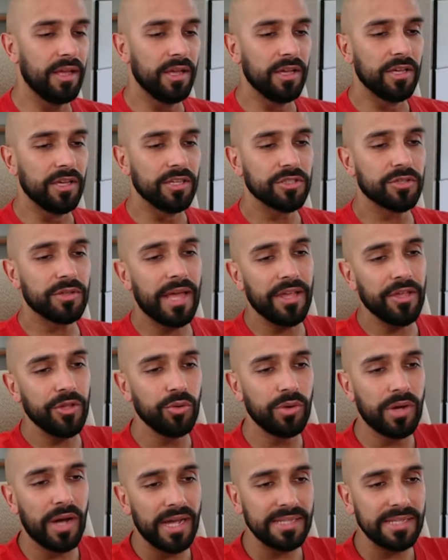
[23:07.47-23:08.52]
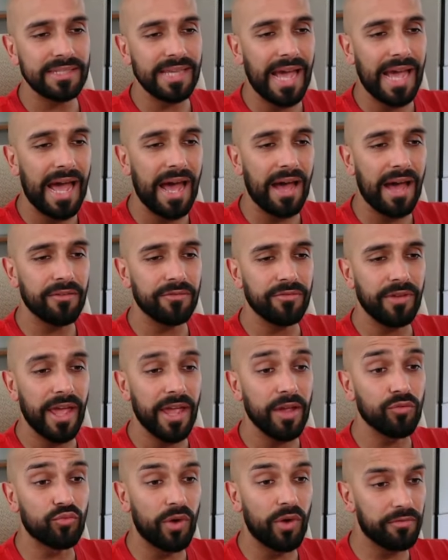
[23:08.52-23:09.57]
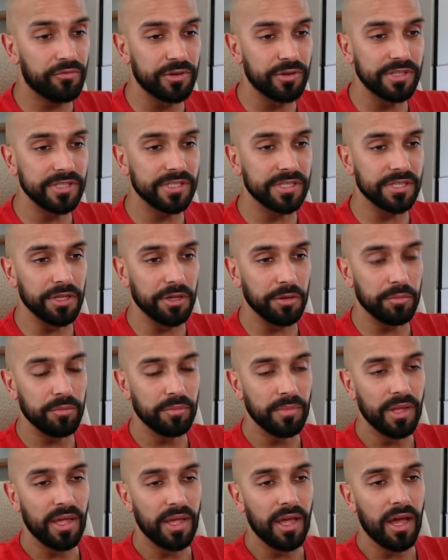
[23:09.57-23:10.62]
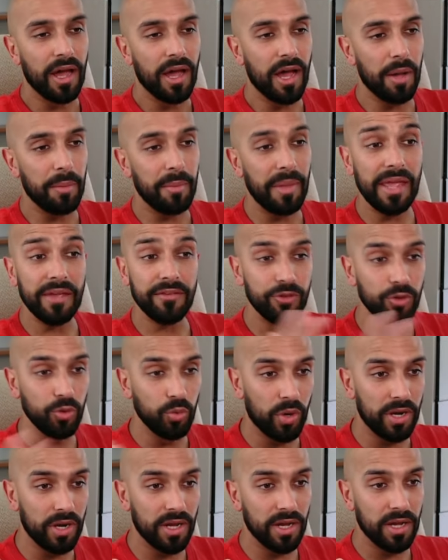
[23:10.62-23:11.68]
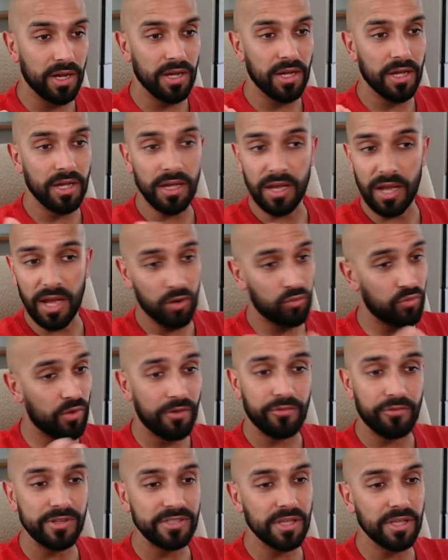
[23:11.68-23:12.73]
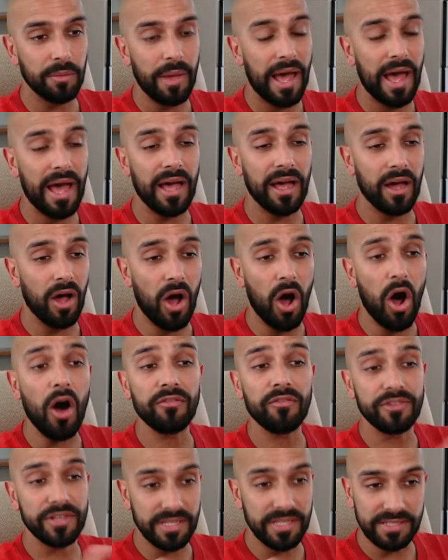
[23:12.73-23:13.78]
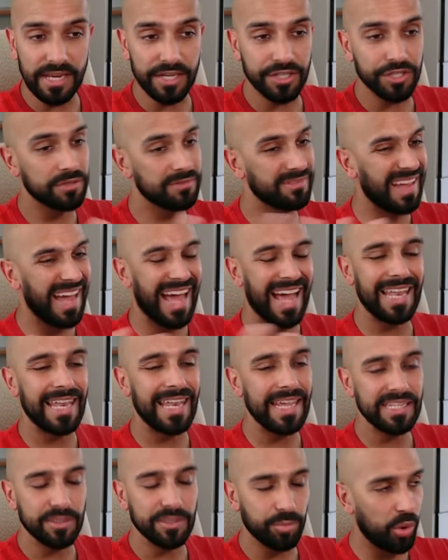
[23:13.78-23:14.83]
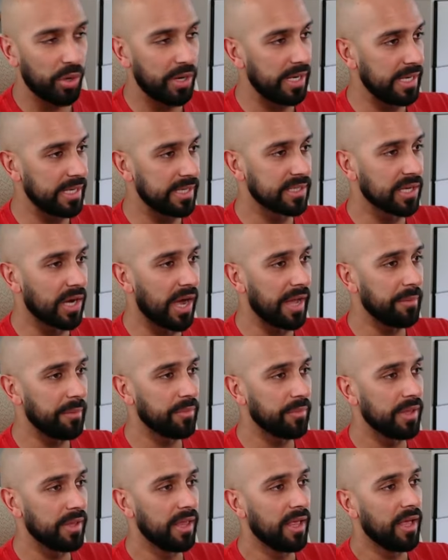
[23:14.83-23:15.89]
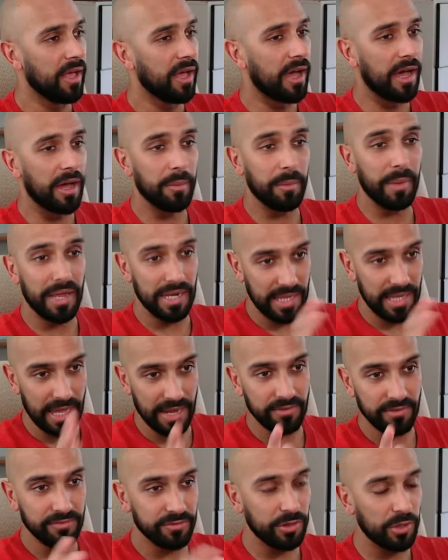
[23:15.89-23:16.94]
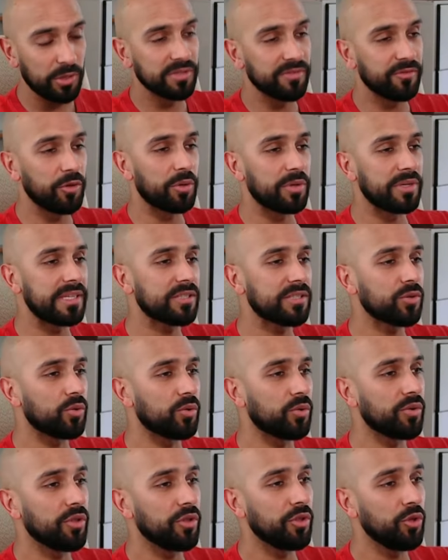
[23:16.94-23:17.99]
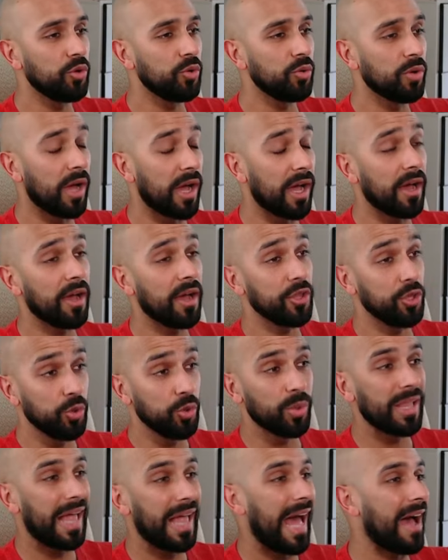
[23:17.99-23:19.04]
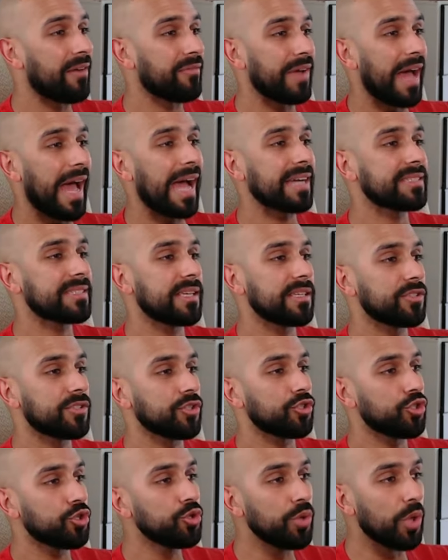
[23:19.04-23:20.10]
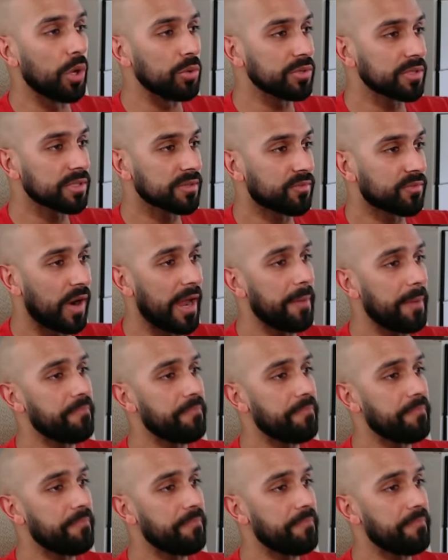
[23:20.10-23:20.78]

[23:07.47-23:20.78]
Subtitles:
so that you guys have a reference to them if you want to reference them after the session at a later point in time. And again, for those of you on Discord, you will have access to those, right?